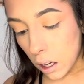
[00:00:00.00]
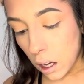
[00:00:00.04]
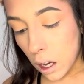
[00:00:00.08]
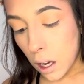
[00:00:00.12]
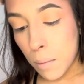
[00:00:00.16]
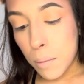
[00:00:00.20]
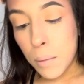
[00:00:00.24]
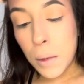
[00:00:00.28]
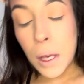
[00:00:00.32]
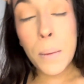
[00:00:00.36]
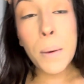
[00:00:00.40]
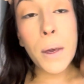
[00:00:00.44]

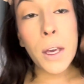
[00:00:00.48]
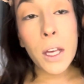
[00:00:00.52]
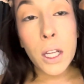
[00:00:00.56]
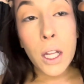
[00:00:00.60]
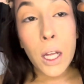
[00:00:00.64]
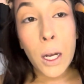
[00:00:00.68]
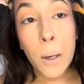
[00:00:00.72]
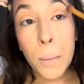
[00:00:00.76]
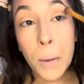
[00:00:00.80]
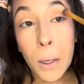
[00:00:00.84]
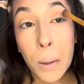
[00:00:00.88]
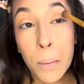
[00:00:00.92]
maybe a
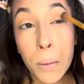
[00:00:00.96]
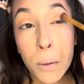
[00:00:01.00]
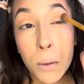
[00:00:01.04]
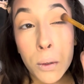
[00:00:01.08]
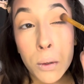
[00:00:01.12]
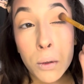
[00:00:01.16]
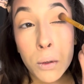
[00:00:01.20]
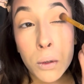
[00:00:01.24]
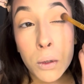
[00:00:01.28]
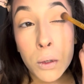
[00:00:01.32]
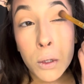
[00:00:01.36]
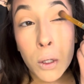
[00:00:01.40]
lot of
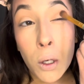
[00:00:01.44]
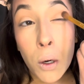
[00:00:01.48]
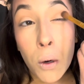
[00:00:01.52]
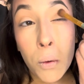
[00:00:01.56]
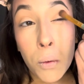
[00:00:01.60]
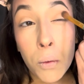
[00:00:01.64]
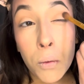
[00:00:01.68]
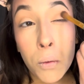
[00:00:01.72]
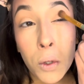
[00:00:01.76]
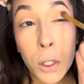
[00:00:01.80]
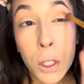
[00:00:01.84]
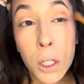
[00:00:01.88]
people don't
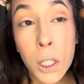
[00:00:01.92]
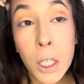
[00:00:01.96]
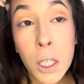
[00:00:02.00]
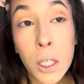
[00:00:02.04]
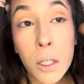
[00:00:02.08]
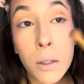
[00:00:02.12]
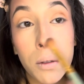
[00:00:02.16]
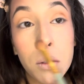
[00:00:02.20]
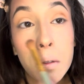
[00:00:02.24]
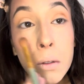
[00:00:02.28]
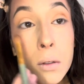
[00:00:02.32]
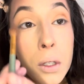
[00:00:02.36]

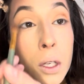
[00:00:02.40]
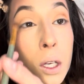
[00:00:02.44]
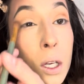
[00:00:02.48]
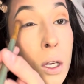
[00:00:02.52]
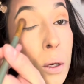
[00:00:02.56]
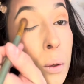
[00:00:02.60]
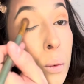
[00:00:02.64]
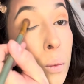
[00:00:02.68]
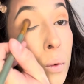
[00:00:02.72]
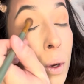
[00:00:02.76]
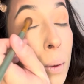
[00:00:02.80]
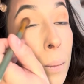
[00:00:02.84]
really
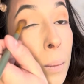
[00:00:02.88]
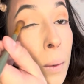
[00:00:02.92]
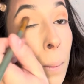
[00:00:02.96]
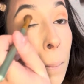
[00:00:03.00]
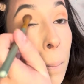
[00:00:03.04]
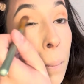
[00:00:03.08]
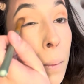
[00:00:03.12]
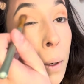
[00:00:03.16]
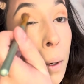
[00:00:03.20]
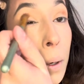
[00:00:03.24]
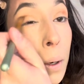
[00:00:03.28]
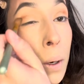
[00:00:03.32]

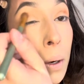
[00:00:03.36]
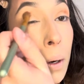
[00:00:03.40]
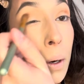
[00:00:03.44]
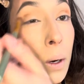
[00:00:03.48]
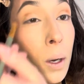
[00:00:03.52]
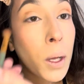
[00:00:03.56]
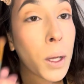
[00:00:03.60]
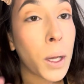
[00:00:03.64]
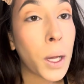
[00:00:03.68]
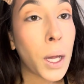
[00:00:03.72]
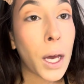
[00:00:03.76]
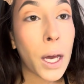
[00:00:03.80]
remember
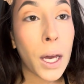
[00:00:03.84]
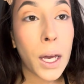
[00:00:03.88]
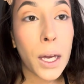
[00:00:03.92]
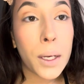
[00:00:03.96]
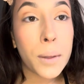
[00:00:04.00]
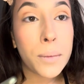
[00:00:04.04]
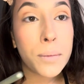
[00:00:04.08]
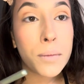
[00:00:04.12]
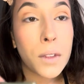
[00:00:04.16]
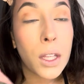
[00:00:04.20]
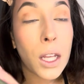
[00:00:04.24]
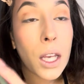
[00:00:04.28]
a lot,
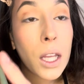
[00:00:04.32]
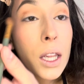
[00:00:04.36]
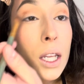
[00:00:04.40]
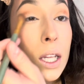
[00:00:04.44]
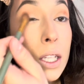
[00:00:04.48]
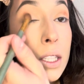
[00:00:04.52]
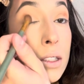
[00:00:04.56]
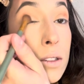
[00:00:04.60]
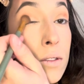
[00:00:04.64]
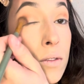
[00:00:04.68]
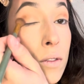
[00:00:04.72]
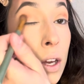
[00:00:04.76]
and
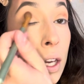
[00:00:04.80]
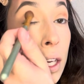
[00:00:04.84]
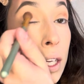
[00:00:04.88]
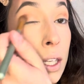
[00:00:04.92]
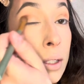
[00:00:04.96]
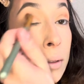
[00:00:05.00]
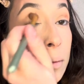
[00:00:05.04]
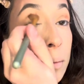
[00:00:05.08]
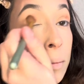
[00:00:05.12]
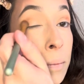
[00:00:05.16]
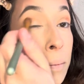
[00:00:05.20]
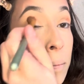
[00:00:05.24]
that's
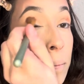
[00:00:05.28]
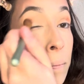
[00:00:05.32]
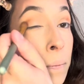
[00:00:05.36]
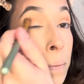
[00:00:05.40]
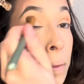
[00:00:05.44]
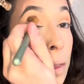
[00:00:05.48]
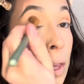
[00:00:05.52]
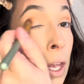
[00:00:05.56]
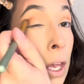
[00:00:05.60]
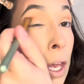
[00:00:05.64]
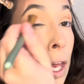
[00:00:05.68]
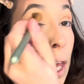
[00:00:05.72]
fine.
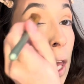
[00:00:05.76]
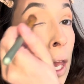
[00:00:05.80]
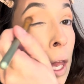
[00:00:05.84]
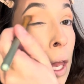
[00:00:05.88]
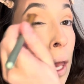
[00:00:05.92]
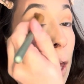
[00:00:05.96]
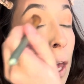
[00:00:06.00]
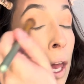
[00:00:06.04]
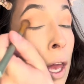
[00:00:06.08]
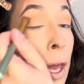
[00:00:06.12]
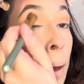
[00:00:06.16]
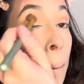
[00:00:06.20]

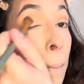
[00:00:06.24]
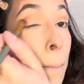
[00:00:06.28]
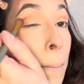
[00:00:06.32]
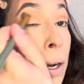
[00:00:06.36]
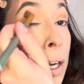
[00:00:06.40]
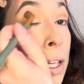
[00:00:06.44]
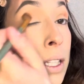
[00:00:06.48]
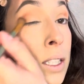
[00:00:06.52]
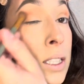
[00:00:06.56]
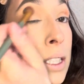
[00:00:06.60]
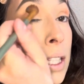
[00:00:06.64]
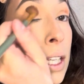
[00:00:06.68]
But
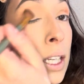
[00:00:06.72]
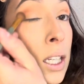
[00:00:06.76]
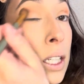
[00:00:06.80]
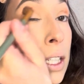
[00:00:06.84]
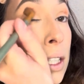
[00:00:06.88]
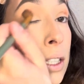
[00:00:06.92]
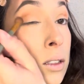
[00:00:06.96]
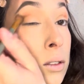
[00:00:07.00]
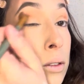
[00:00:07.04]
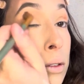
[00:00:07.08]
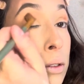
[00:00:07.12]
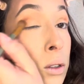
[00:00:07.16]
it's
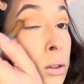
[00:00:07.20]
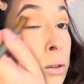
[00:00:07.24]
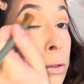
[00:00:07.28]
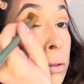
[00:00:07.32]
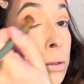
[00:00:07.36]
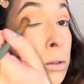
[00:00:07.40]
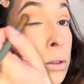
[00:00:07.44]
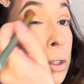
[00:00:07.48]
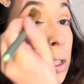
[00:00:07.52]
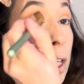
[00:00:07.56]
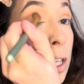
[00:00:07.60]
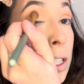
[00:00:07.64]
like,
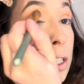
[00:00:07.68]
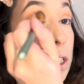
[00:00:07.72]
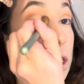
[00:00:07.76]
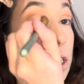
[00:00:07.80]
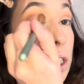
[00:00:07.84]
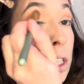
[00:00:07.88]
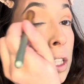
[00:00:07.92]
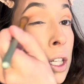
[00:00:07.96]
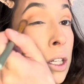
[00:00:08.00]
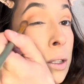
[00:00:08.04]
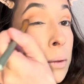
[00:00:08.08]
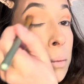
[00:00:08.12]
dude, that
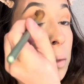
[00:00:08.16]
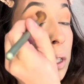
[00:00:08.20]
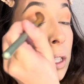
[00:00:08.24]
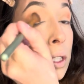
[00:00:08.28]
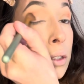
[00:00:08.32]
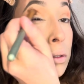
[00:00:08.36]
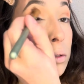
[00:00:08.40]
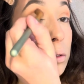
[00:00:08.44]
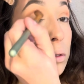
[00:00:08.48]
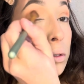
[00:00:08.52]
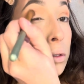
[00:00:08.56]
should help me out